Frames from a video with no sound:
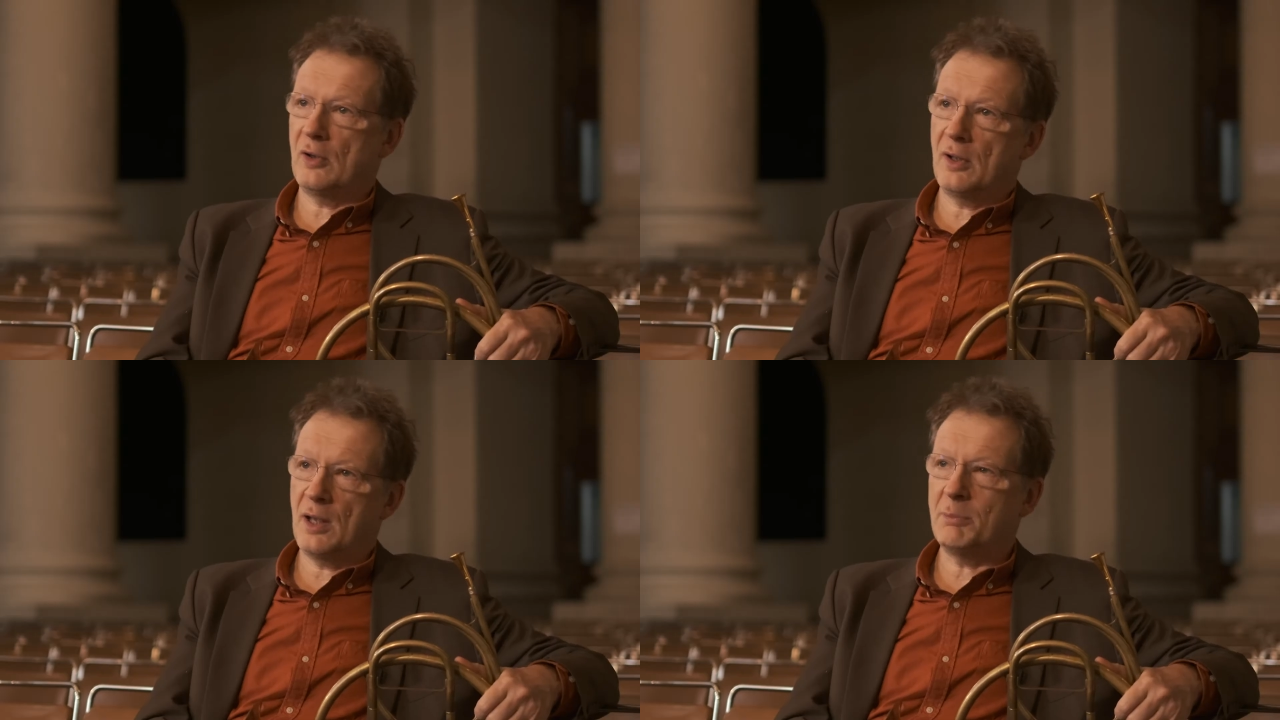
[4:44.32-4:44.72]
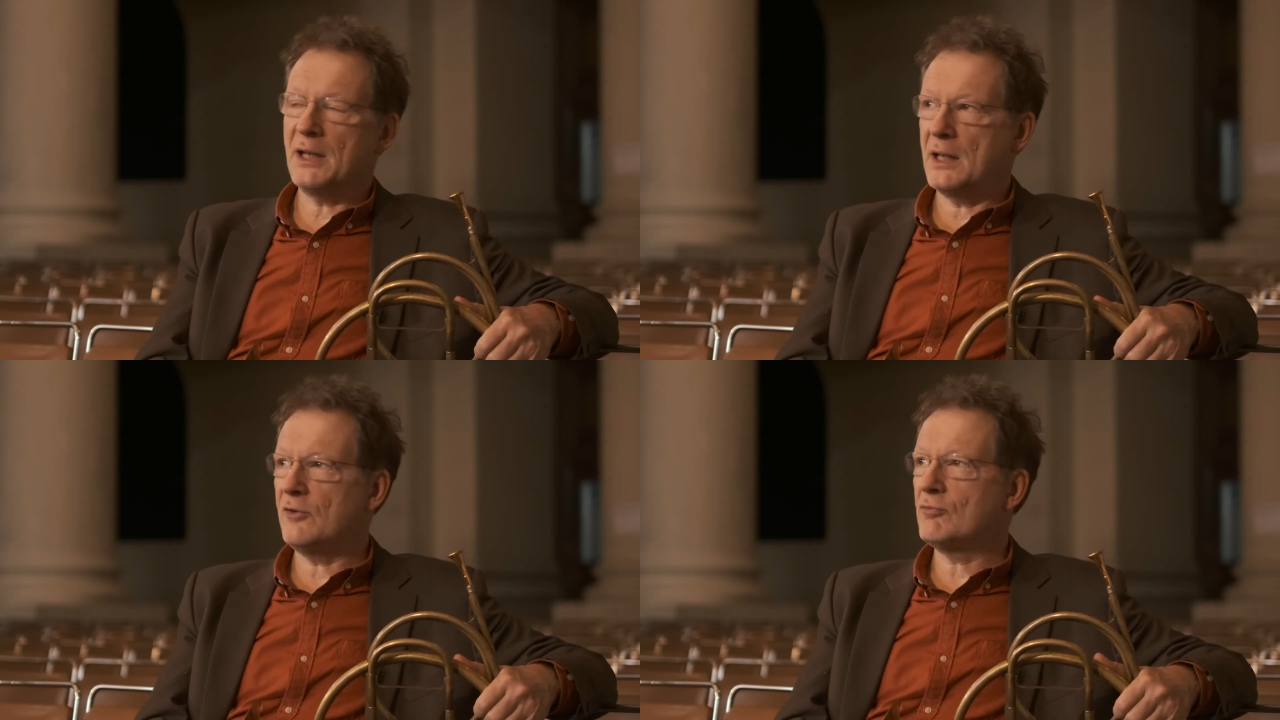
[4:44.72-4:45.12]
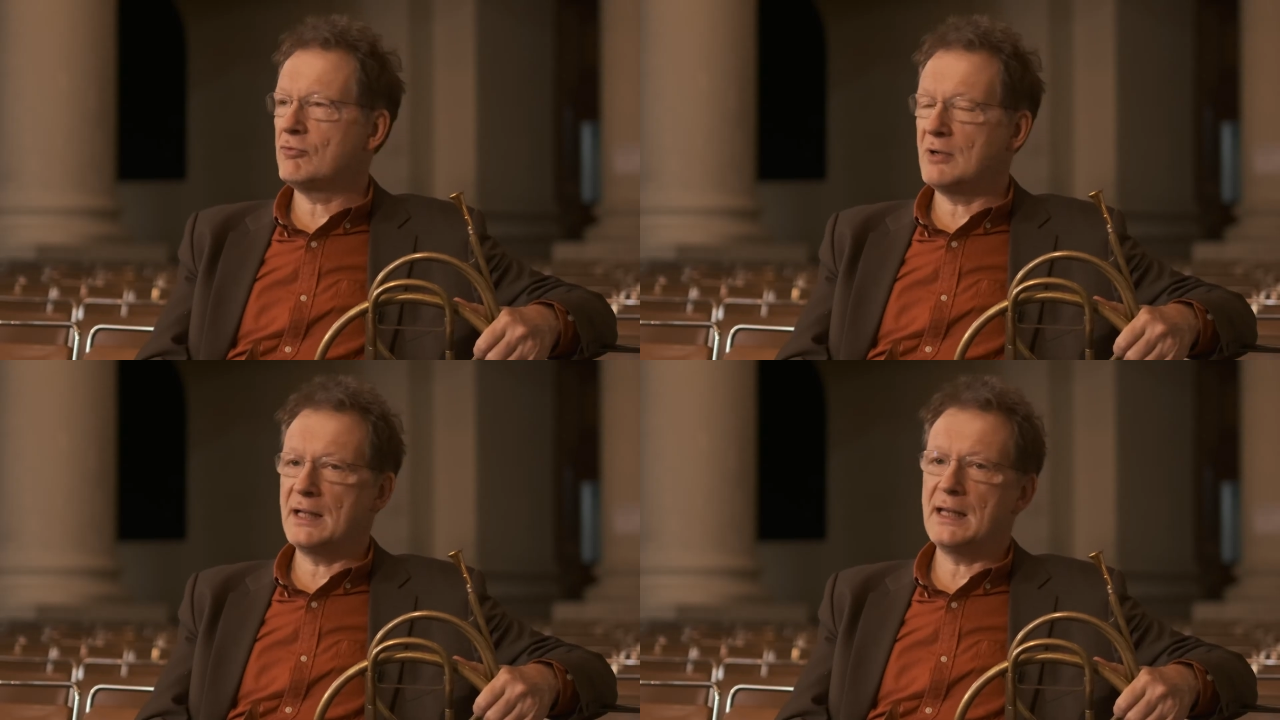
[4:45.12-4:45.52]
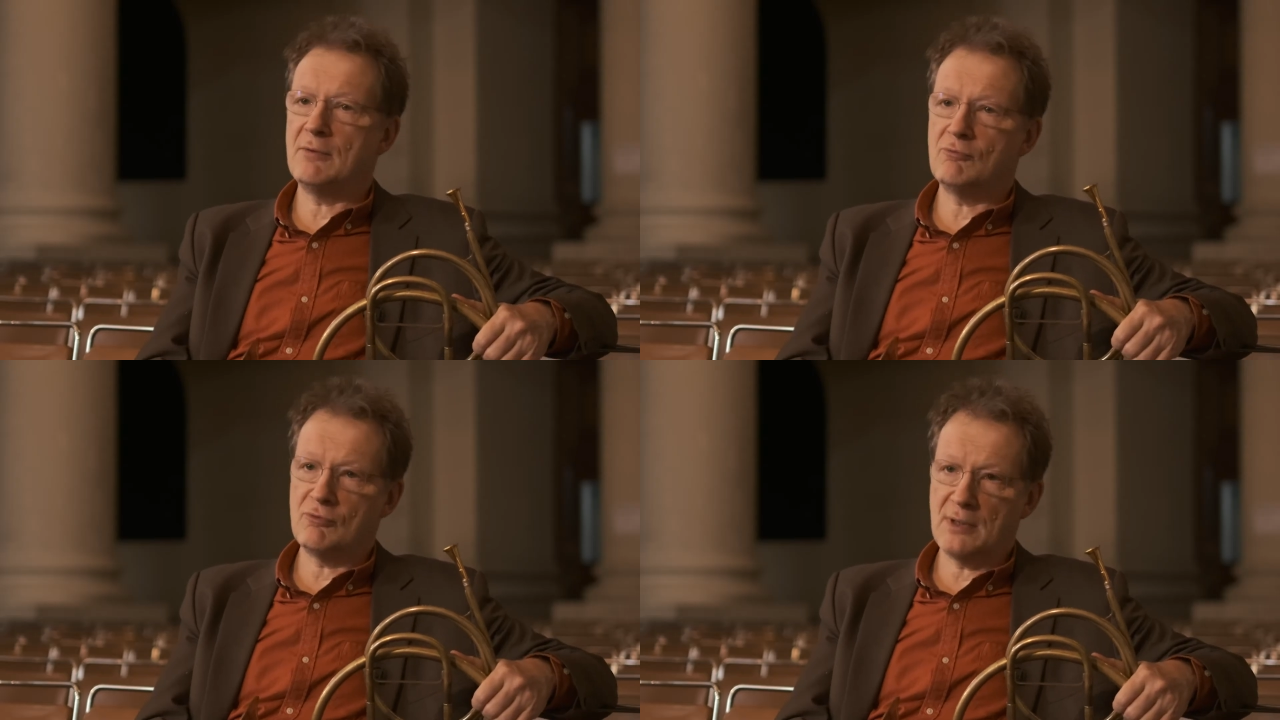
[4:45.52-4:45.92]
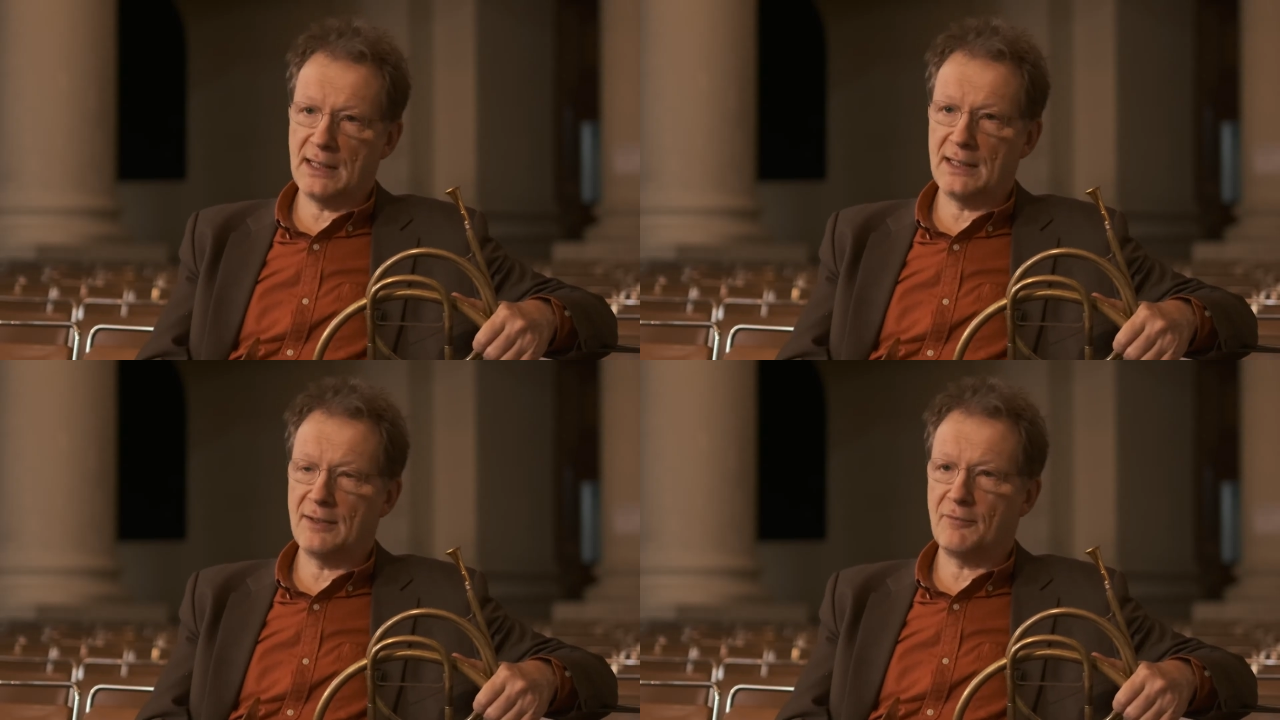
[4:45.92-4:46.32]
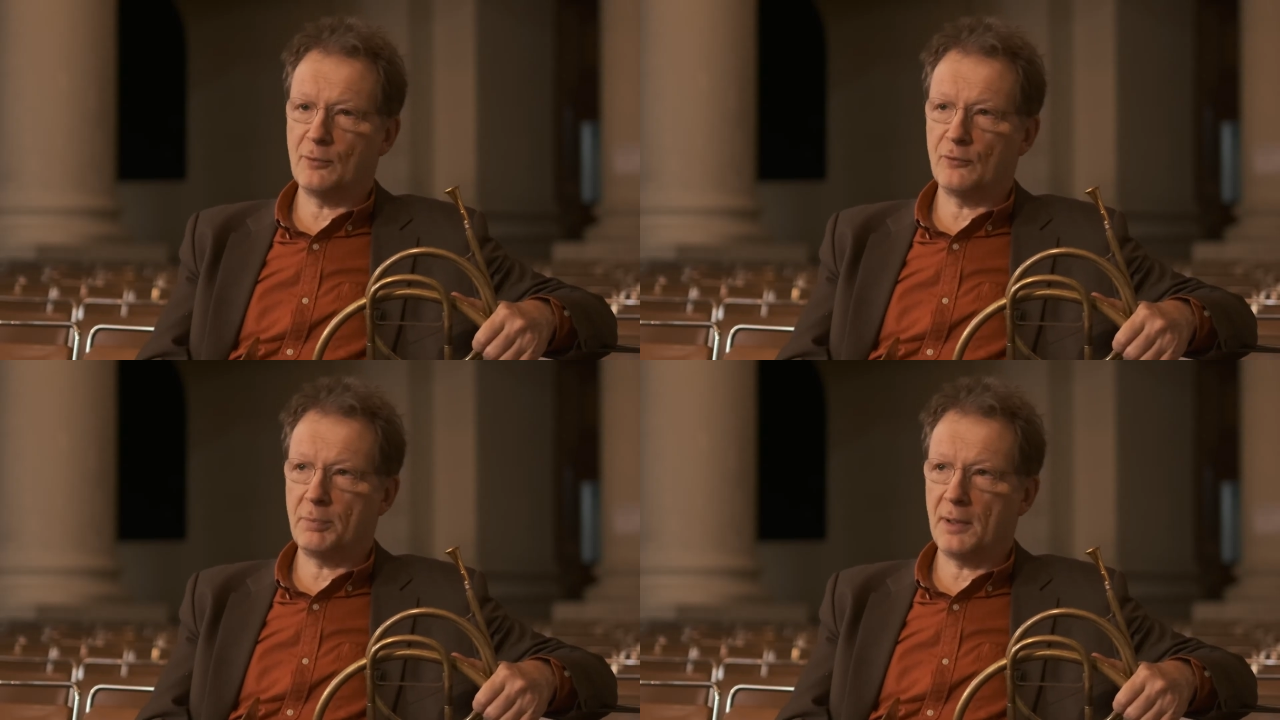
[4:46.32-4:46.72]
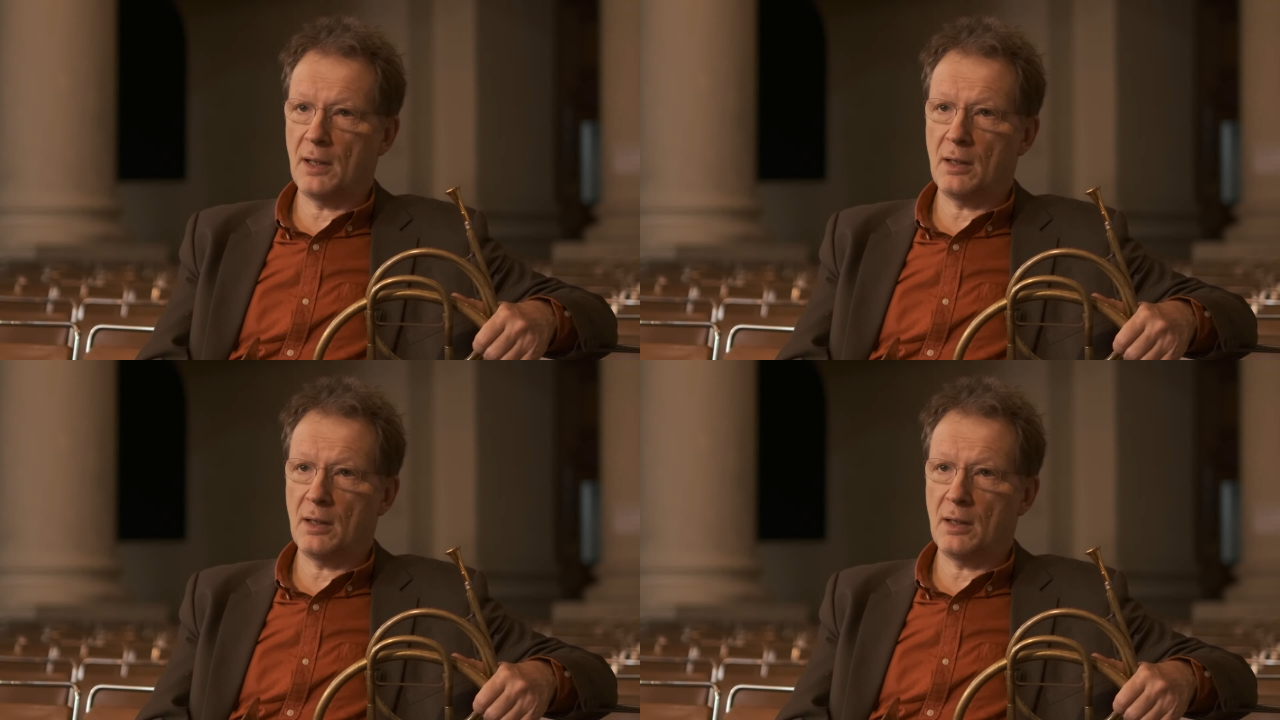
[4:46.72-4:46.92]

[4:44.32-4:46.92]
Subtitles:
I mean, it is really, really difficult to play.